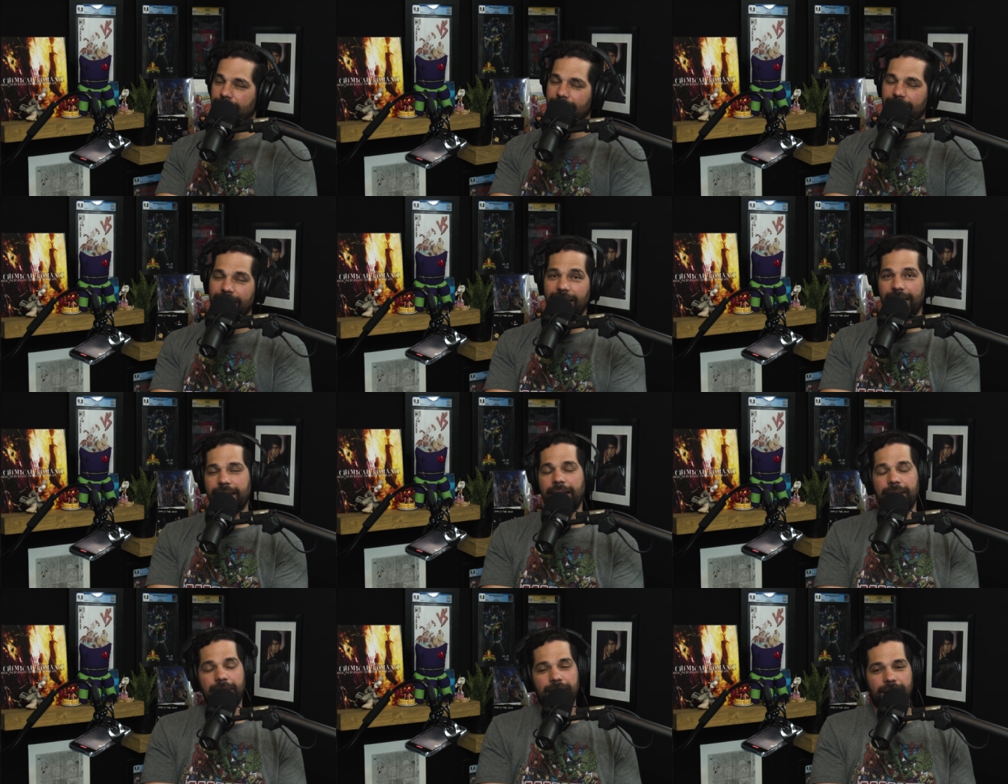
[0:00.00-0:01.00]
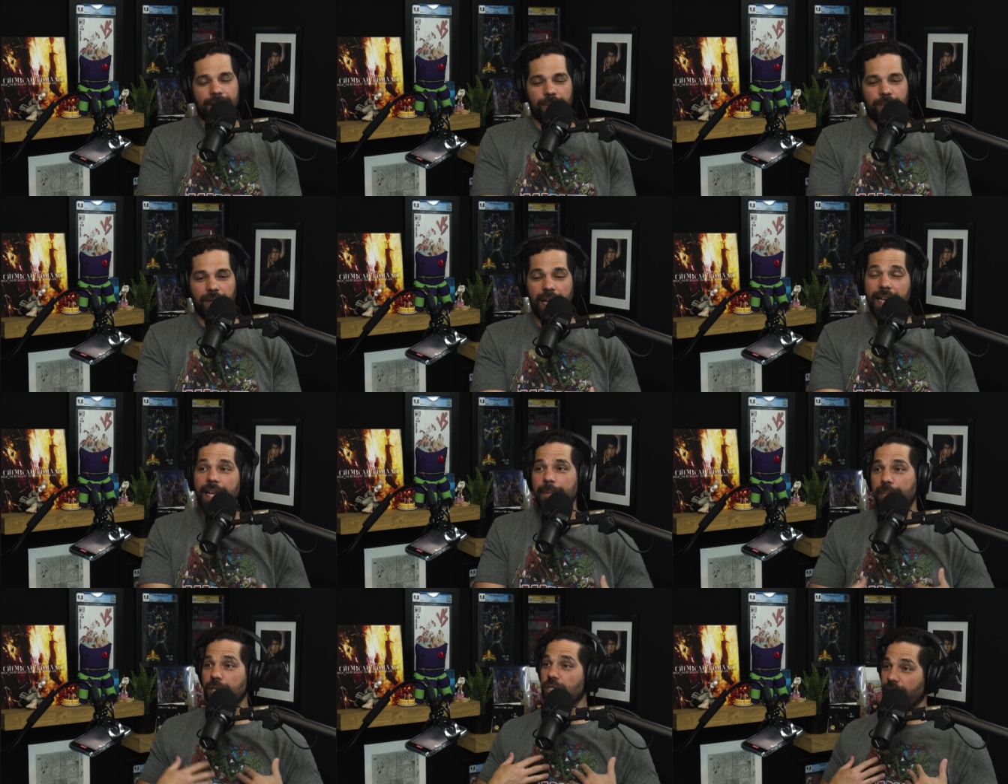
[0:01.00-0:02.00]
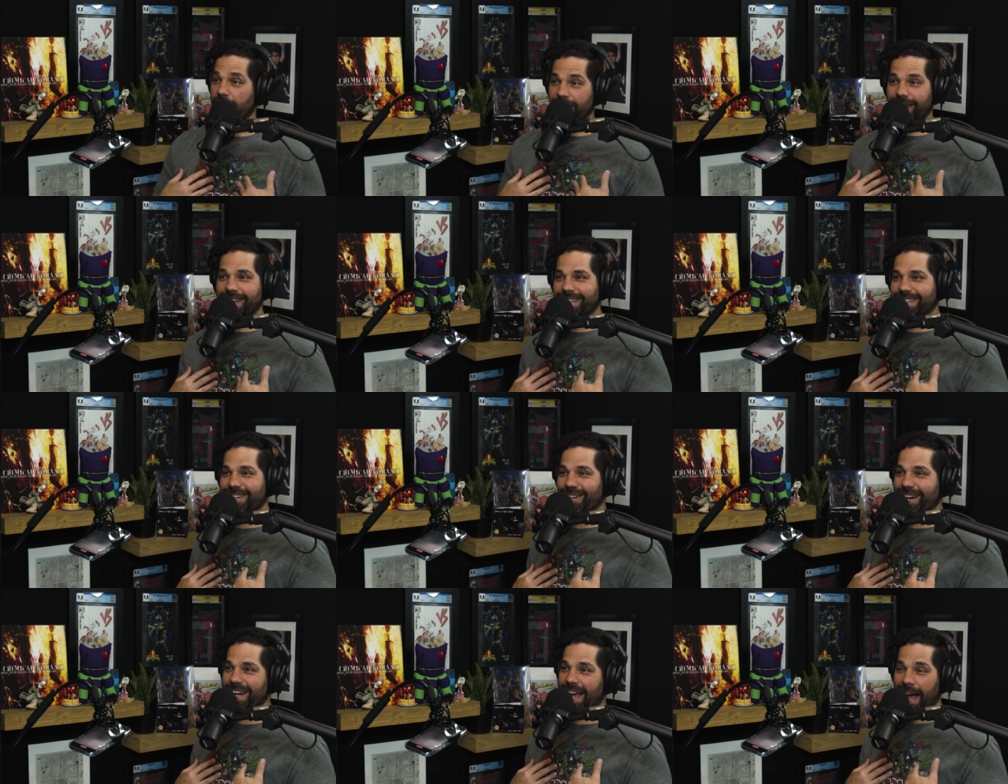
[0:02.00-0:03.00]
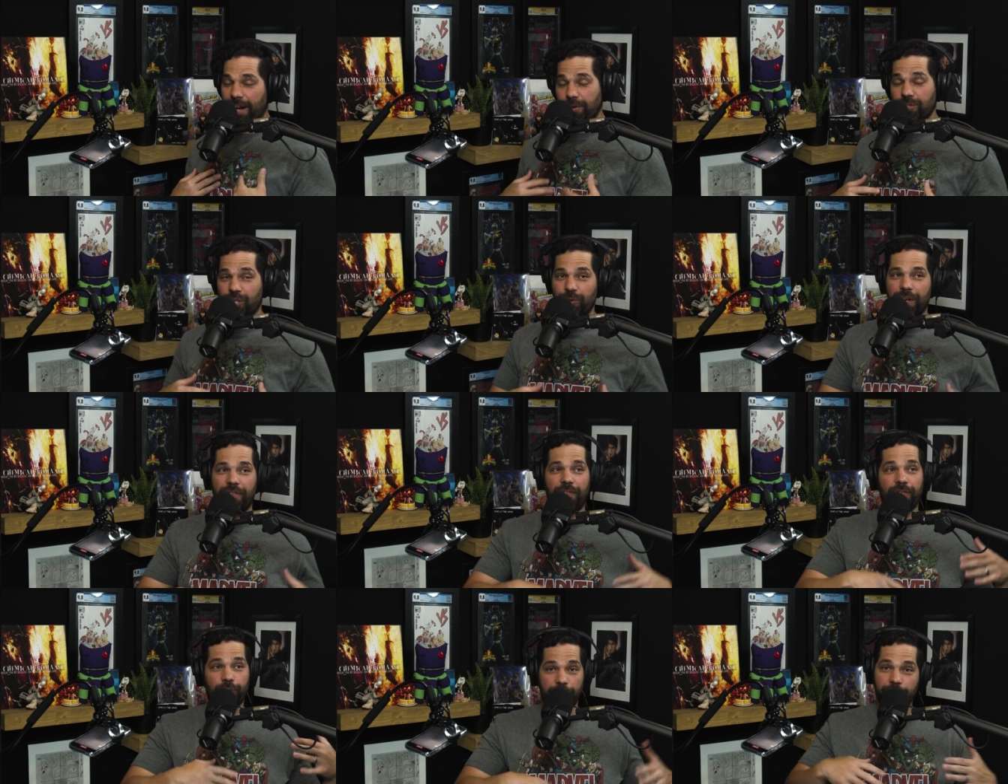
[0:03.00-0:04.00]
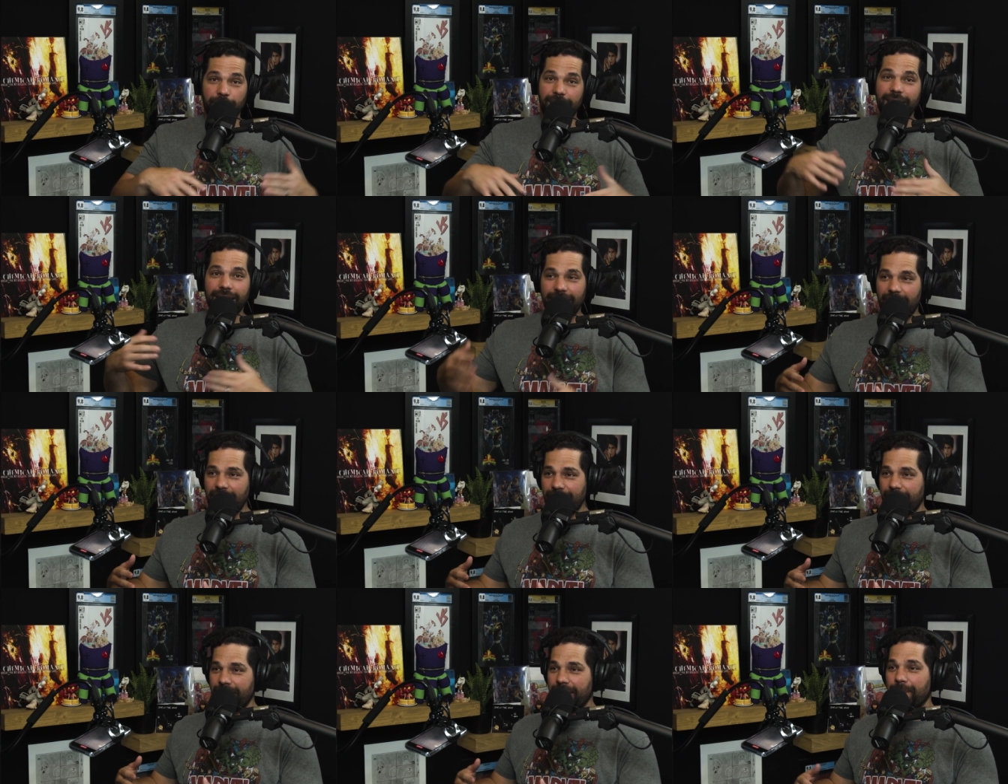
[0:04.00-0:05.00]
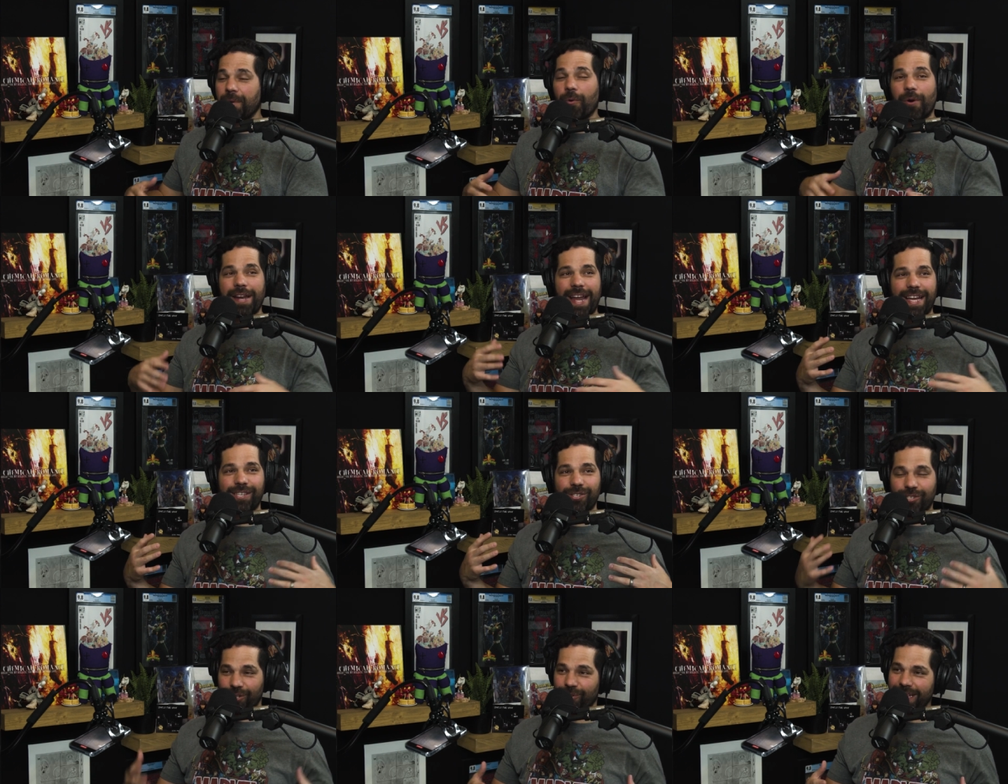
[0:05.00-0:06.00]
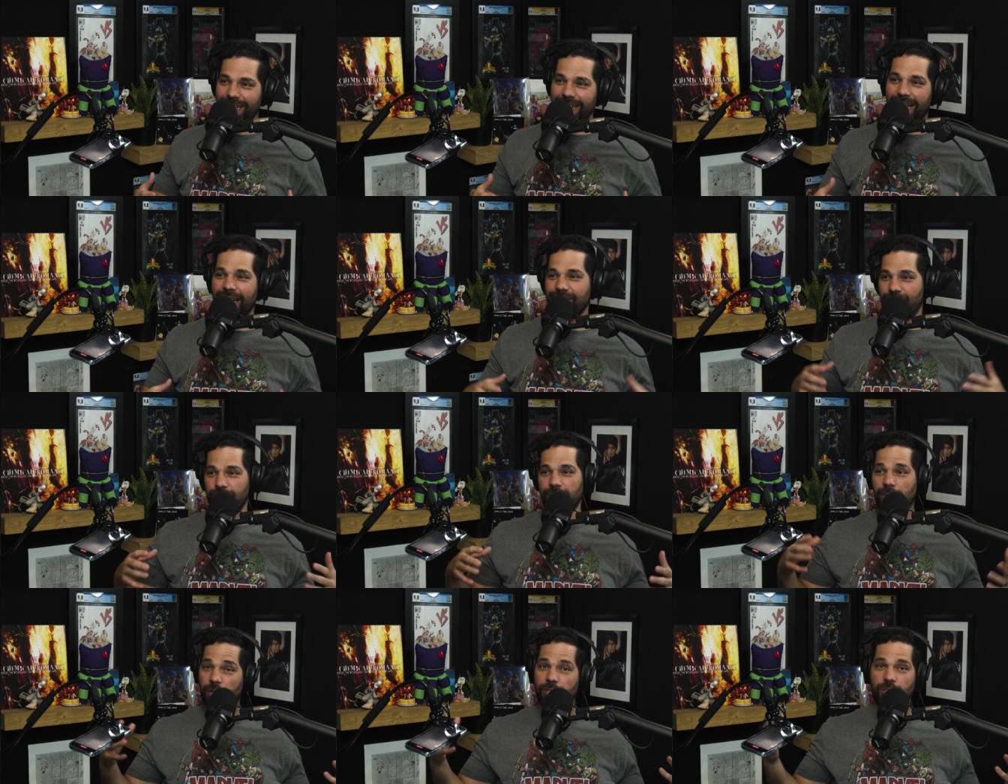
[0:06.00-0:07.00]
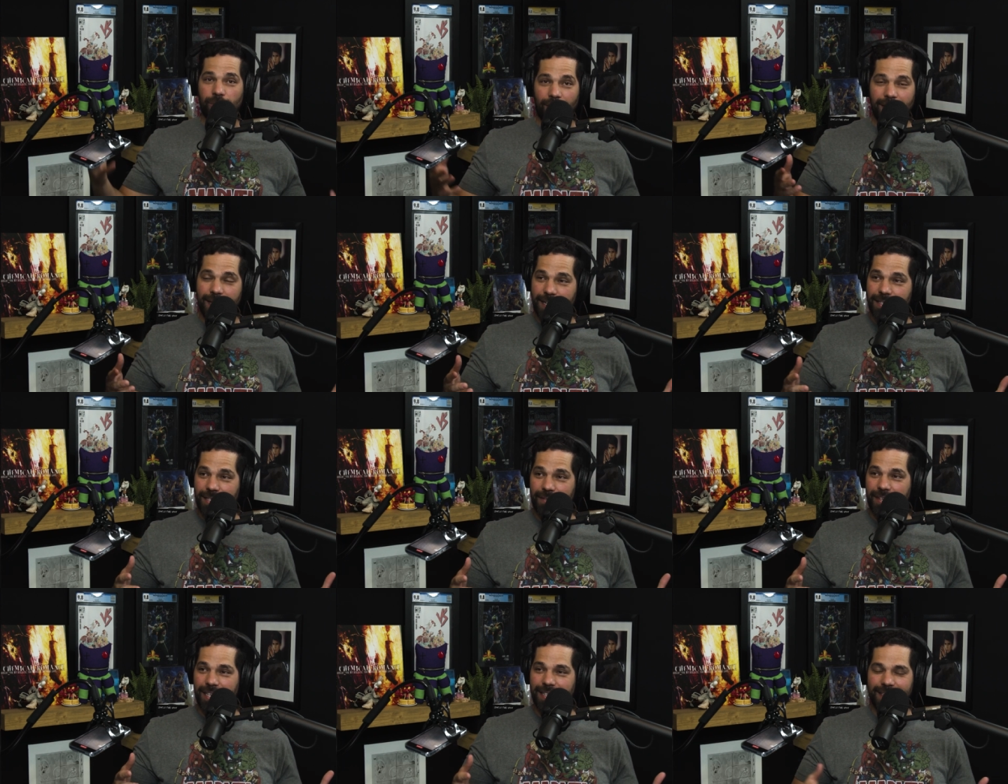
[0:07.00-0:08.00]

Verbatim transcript: Yeah, uh, look, when I get books graded, all right, I don't do it frequently enough, but when I do it, I do large quantities of it.